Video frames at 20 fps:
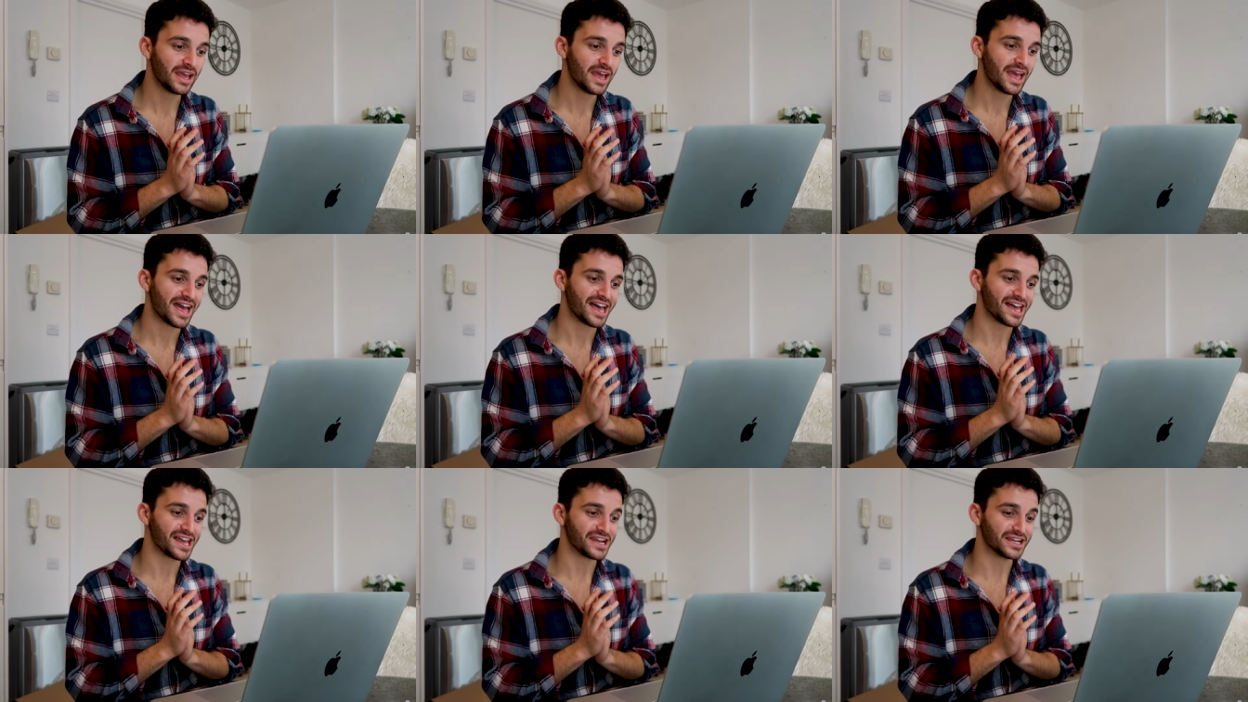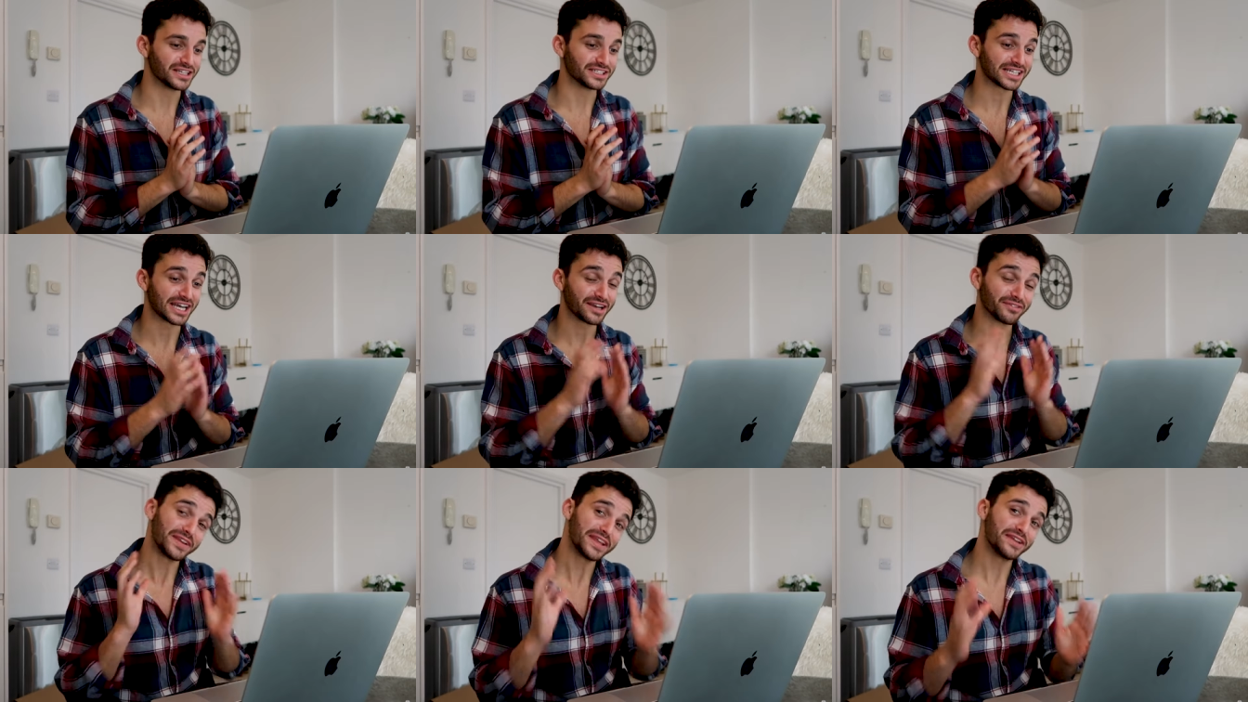
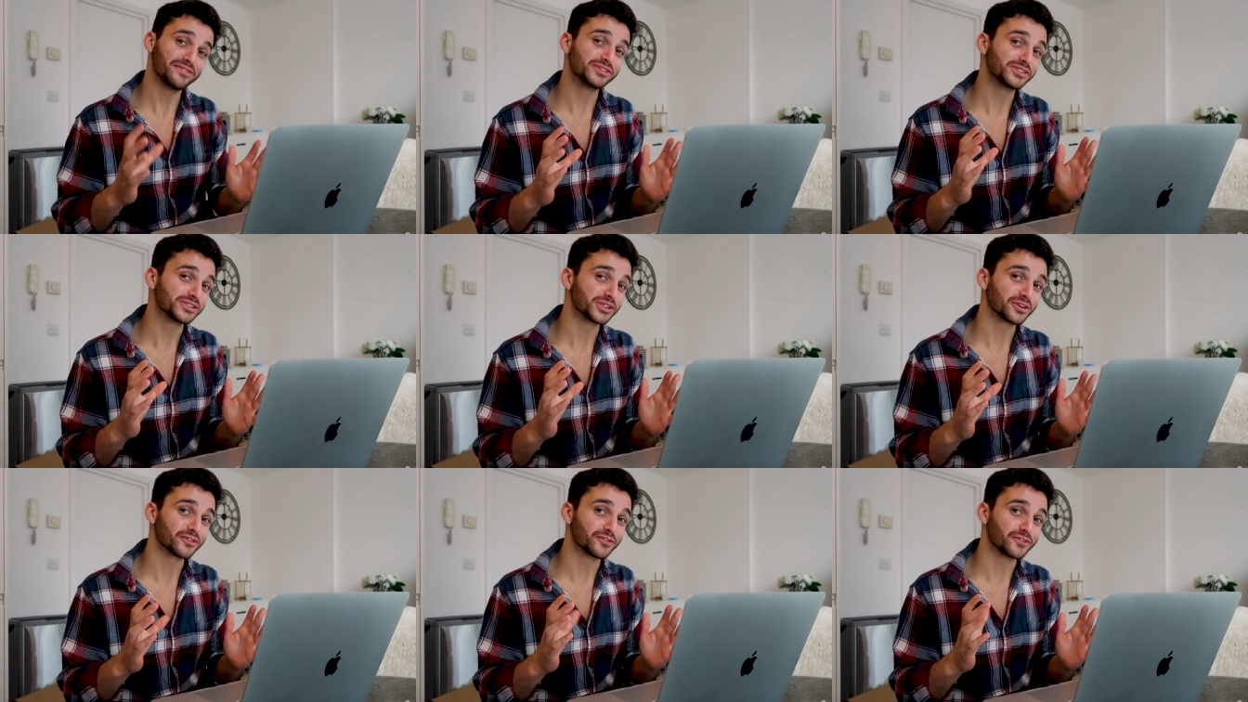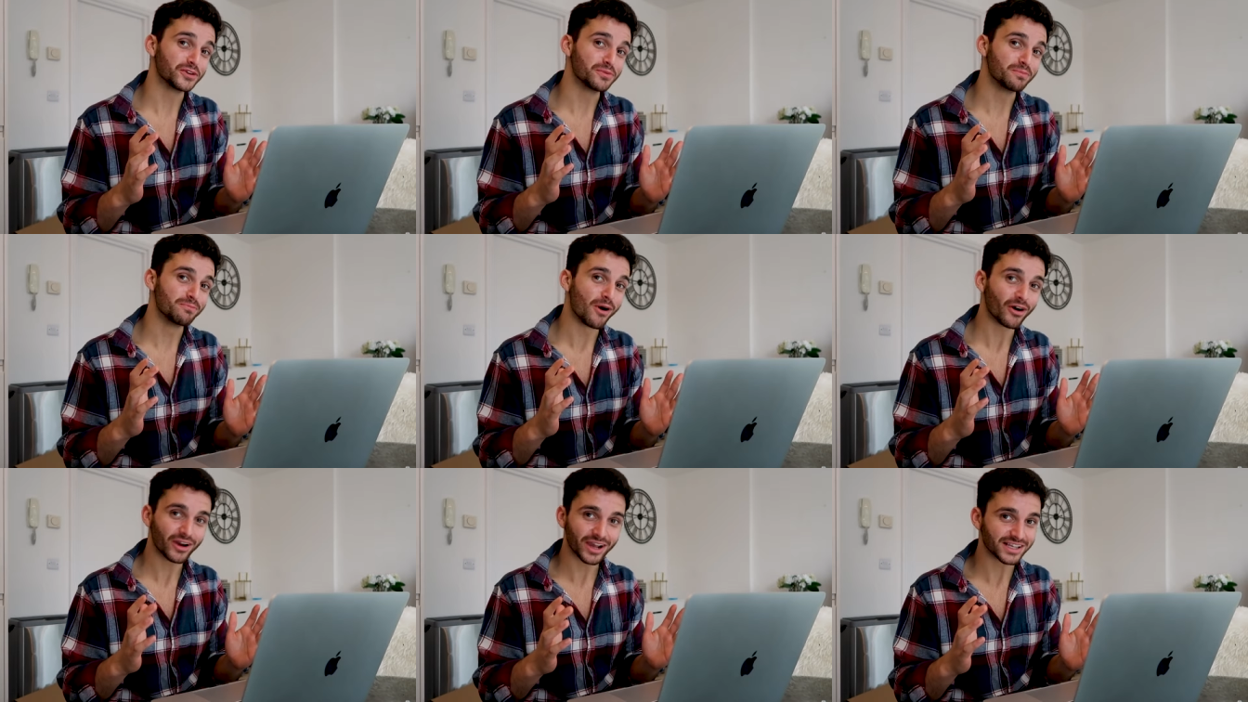and I've even done a
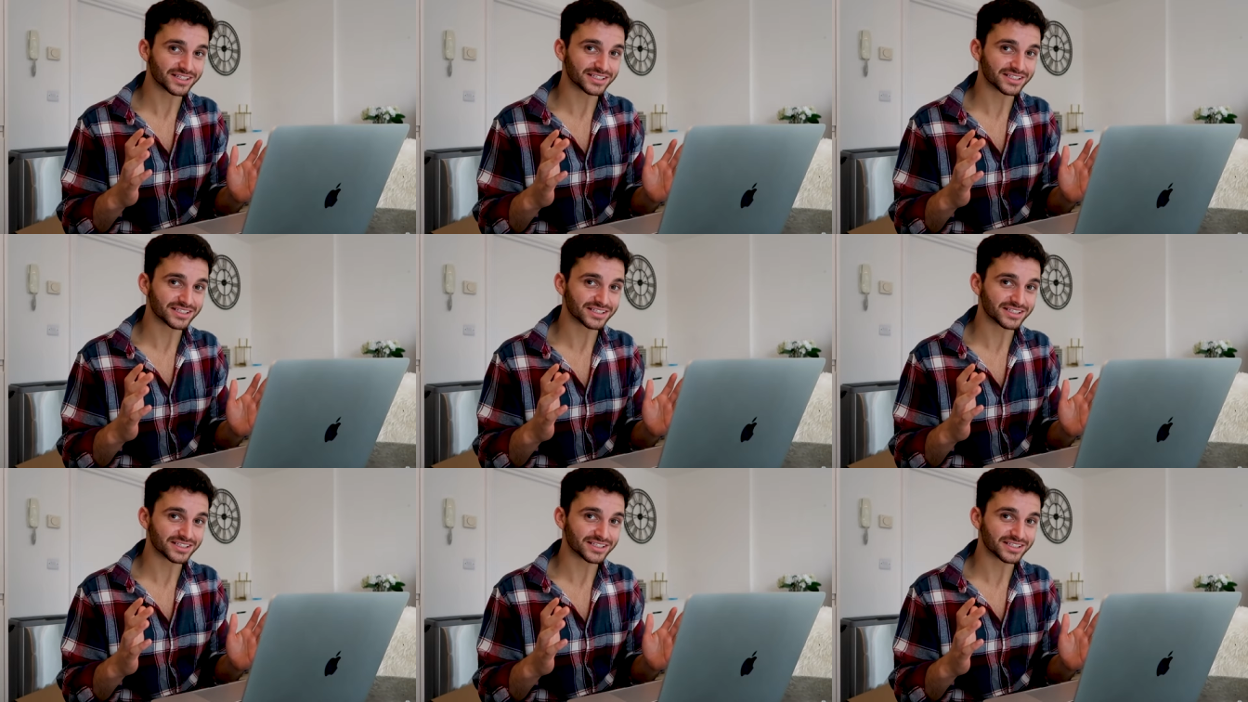few mock